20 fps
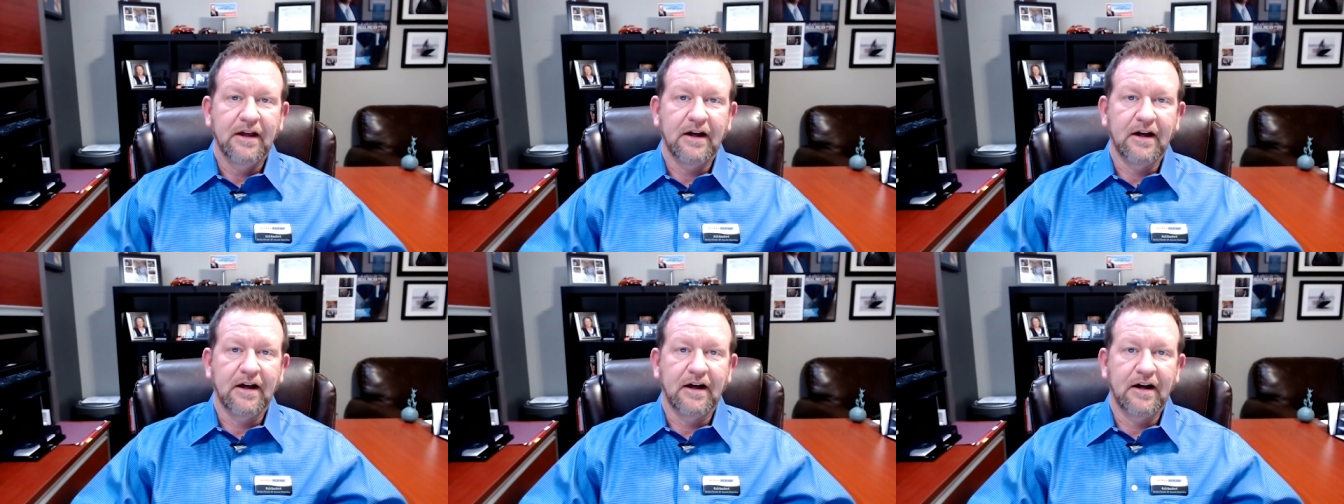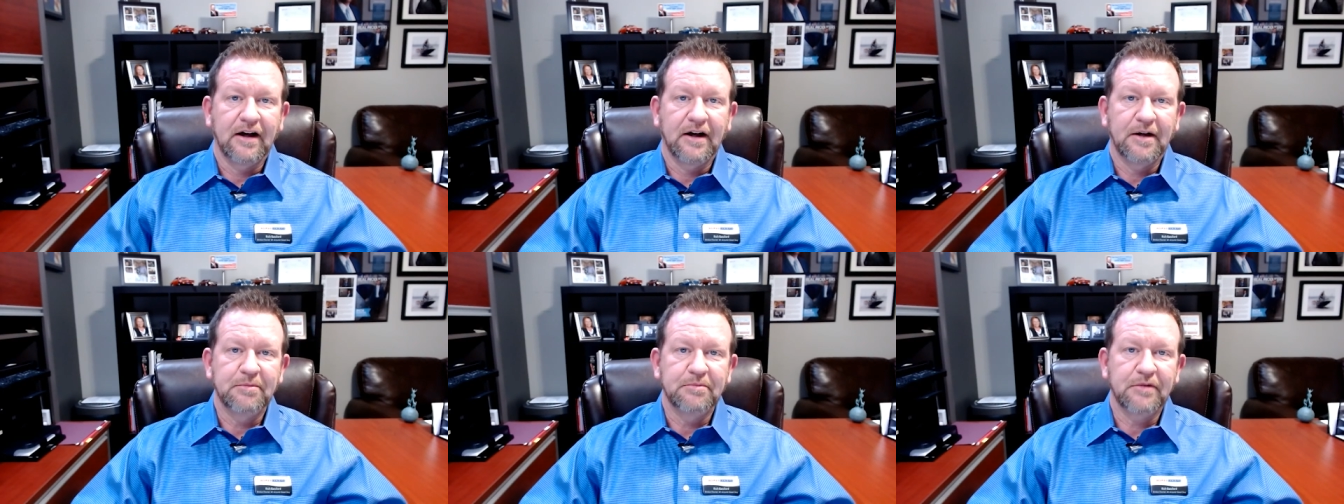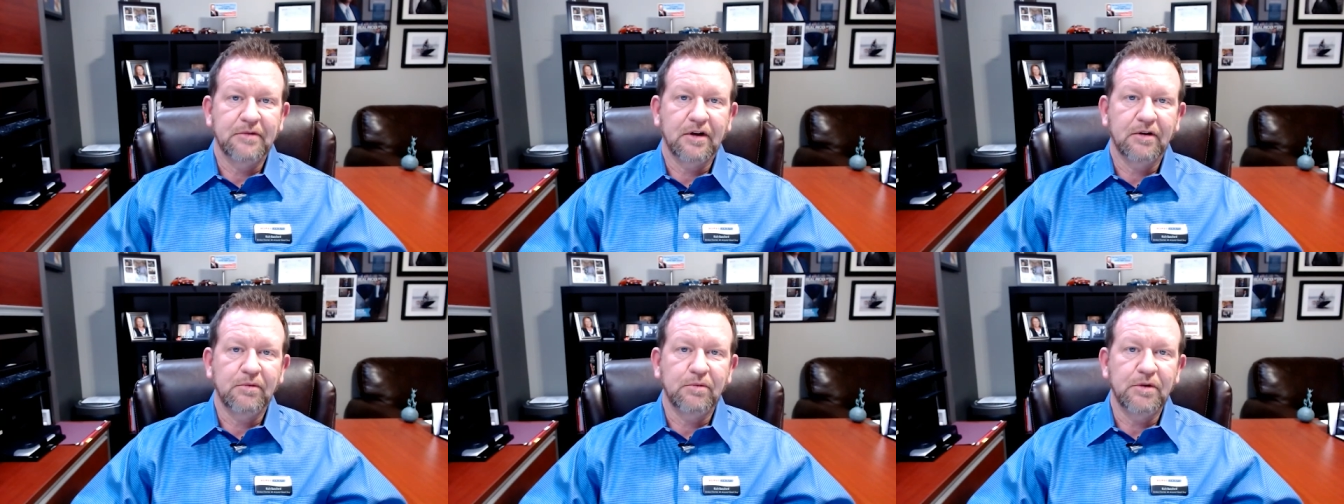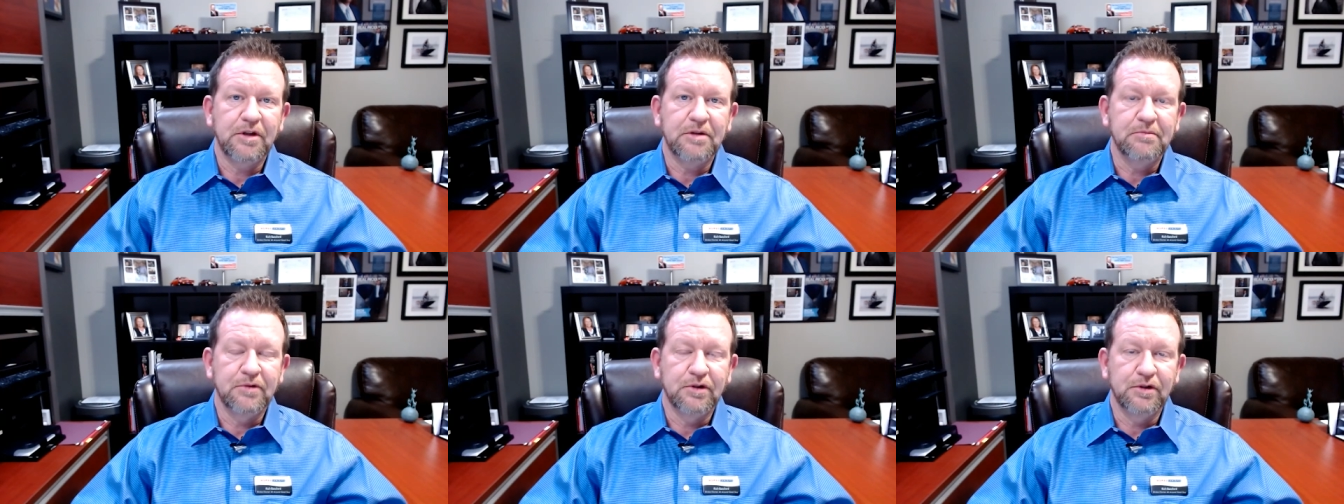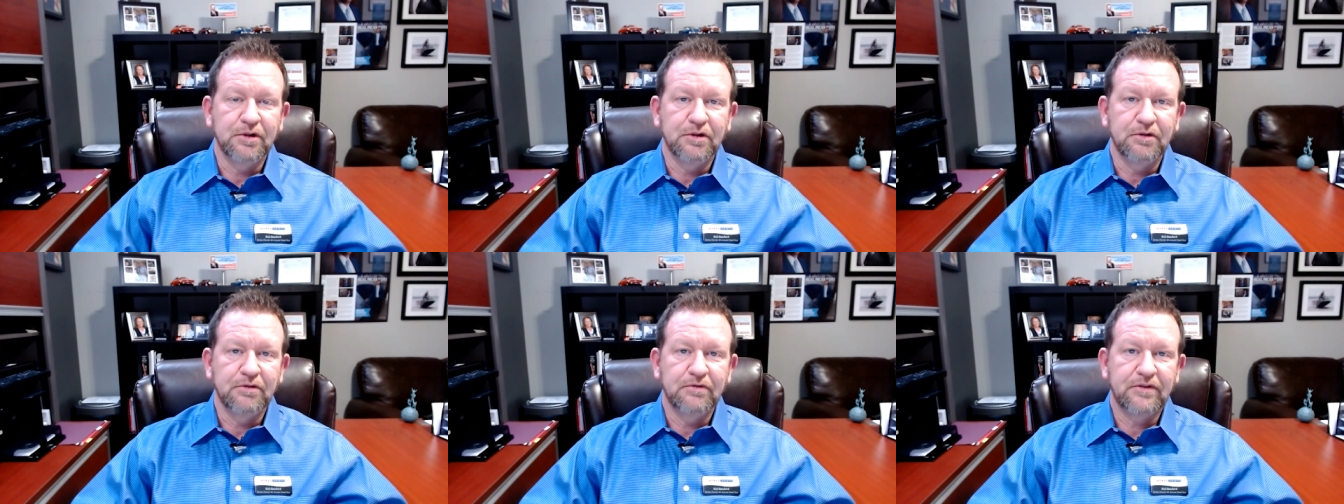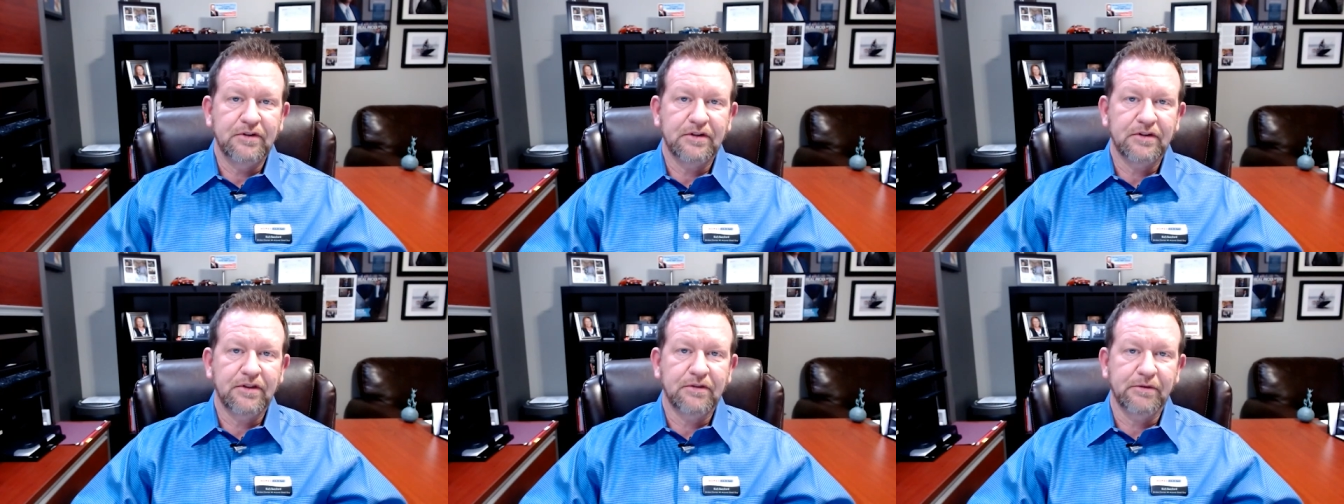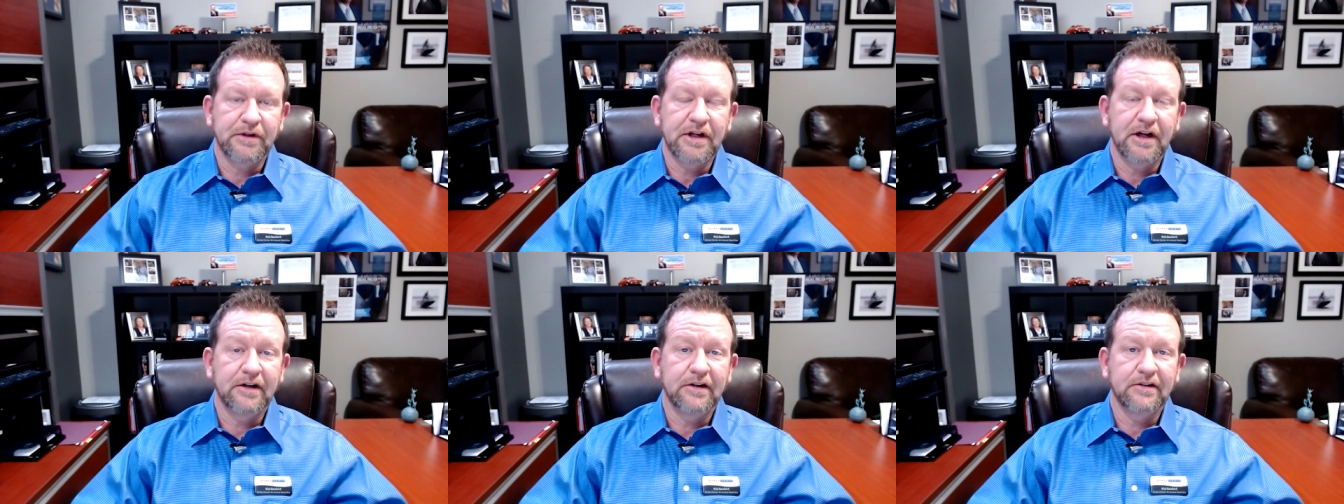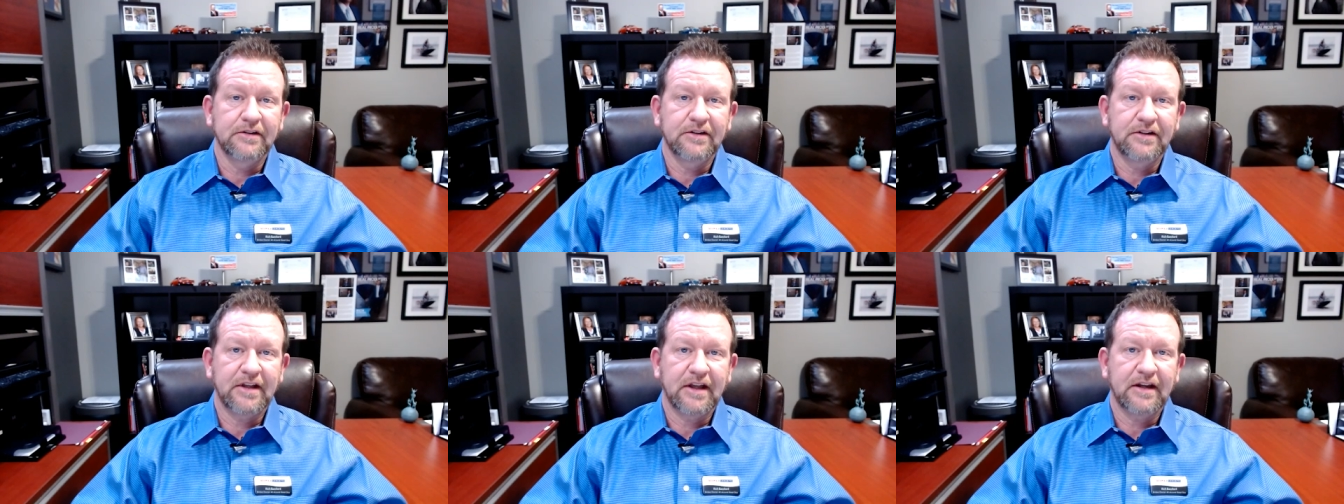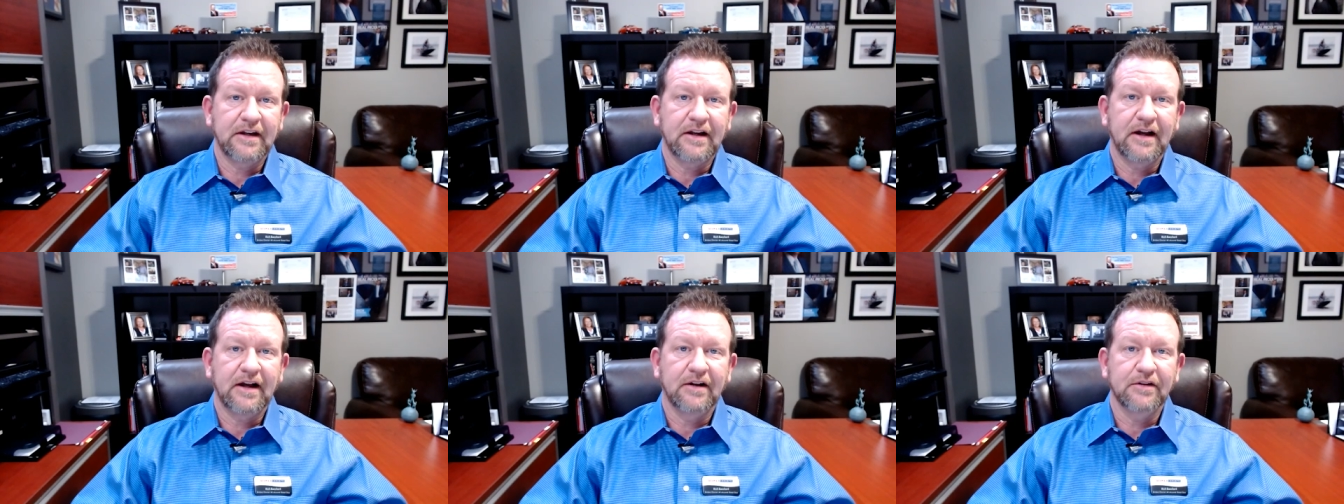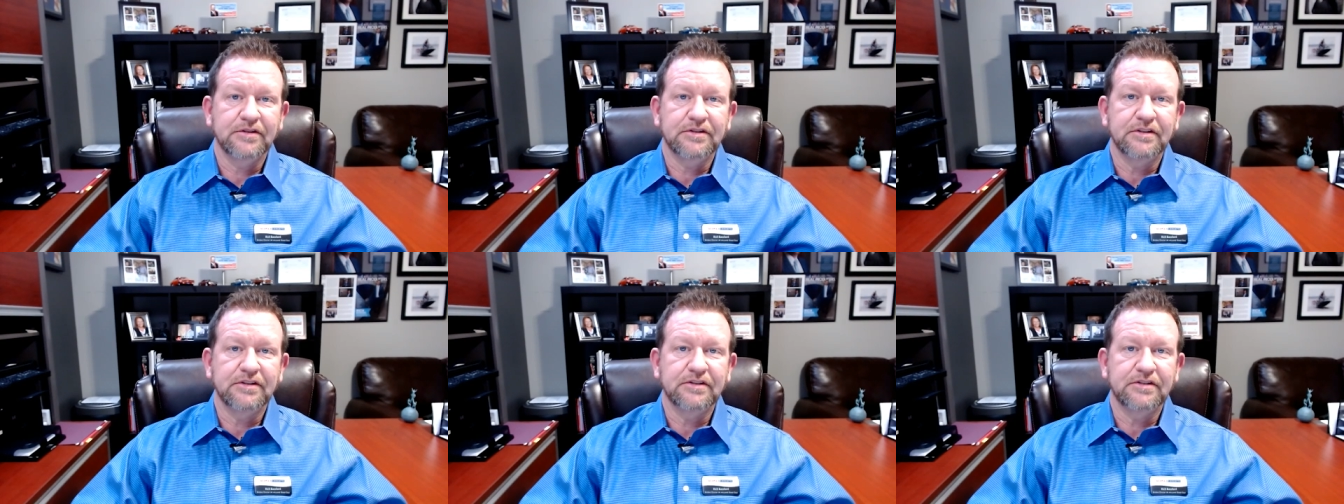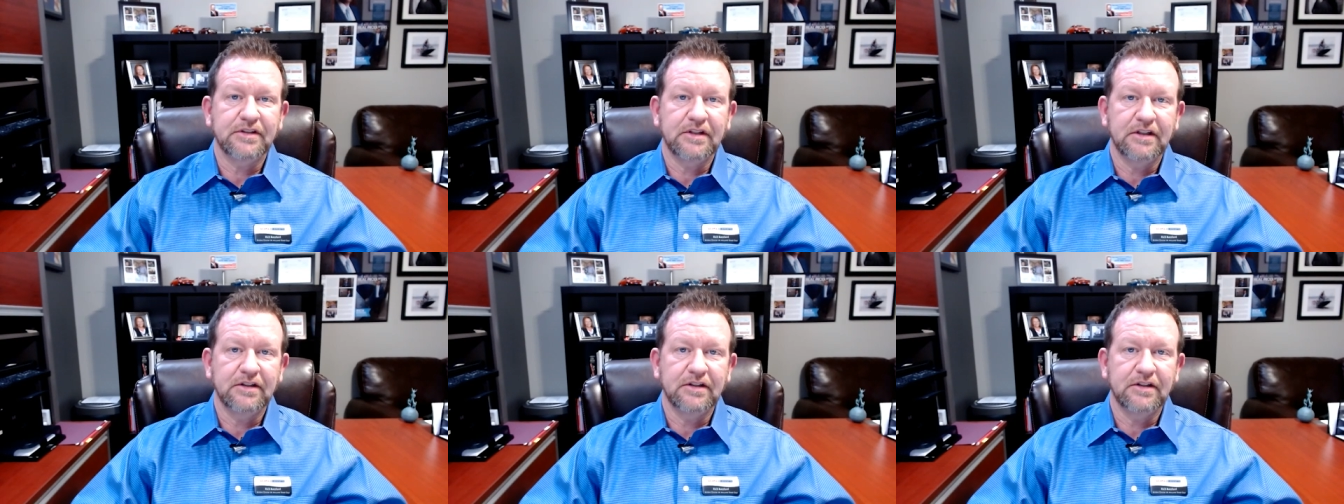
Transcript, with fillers: um, we moved 310 houses